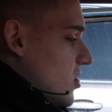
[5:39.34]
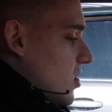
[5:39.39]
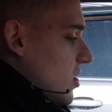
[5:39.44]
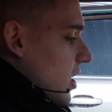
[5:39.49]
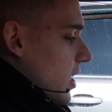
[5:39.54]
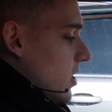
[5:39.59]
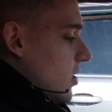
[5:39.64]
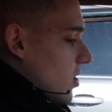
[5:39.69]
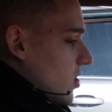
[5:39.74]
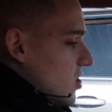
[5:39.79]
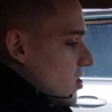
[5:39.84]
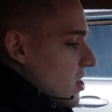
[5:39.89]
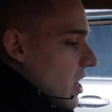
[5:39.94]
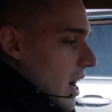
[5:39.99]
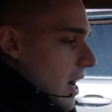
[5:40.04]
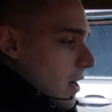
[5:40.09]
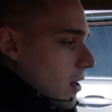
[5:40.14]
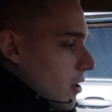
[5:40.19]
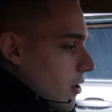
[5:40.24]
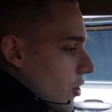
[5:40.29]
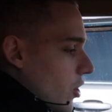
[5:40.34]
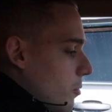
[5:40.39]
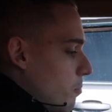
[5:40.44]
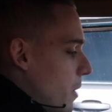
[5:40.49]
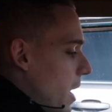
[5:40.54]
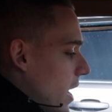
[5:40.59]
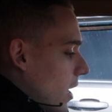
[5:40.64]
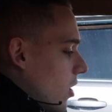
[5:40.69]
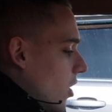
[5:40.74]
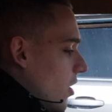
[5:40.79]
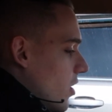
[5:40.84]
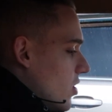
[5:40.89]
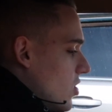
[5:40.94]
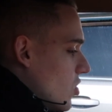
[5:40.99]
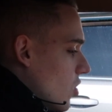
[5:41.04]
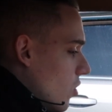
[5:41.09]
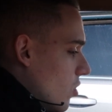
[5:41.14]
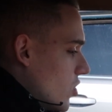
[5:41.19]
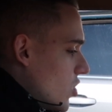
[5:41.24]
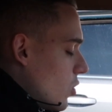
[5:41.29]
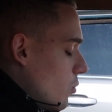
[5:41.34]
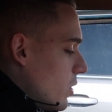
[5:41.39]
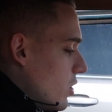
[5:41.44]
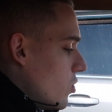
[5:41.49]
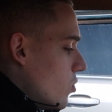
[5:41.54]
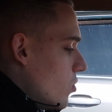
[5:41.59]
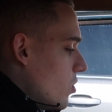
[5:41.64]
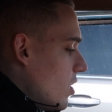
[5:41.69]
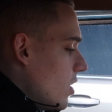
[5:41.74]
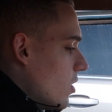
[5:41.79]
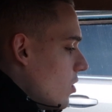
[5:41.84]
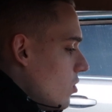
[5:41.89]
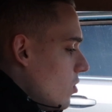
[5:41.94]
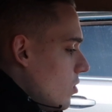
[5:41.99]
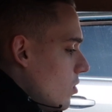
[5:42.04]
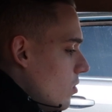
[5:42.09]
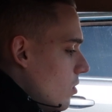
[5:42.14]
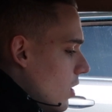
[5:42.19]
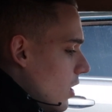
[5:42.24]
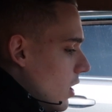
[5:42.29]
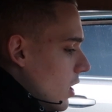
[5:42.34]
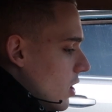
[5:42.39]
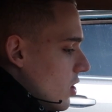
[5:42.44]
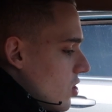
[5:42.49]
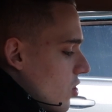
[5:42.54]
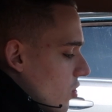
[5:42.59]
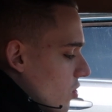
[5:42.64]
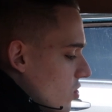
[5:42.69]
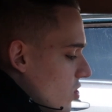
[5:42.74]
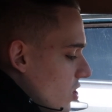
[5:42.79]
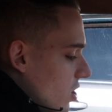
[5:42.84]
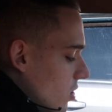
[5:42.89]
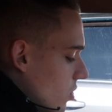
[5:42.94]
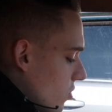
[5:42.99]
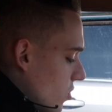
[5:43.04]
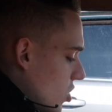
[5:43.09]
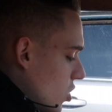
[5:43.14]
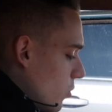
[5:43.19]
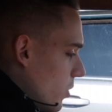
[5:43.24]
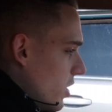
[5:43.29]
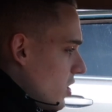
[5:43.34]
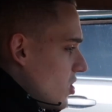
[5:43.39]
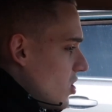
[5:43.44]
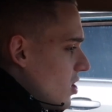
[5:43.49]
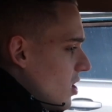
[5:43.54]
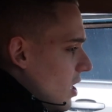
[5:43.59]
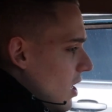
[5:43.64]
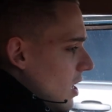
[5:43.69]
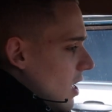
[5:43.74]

It does not click back on its own, so we do need a new turn signal switch.